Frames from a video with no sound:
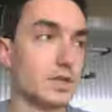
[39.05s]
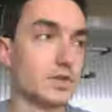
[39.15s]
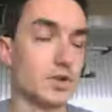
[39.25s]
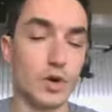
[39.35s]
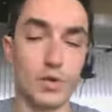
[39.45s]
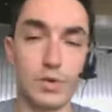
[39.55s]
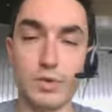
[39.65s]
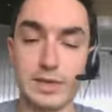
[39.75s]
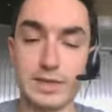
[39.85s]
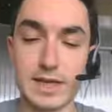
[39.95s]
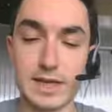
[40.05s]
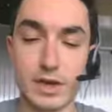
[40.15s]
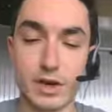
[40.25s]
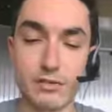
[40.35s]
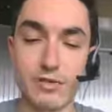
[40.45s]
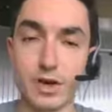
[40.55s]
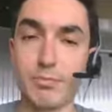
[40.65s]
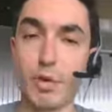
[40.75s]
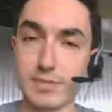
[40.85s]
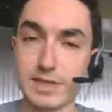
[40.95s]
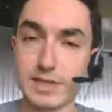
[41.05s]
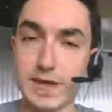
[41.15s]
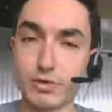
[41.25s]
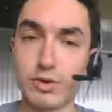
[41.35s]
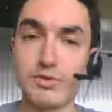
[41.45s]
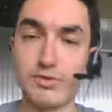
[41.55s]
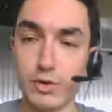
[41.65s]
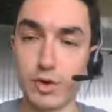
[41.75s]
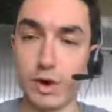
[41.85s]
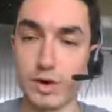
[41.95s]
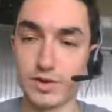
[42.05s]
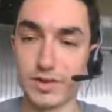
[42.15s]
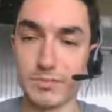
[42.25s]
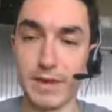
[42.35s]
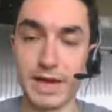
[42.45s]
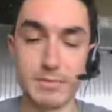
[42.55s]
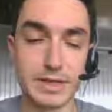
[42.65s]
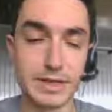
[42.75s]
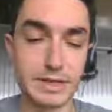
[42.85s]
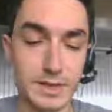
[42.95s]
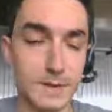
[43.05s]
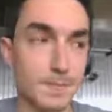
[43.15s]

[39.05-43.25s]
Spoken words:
So we take care of the appointment scheduling, video calls, and payment.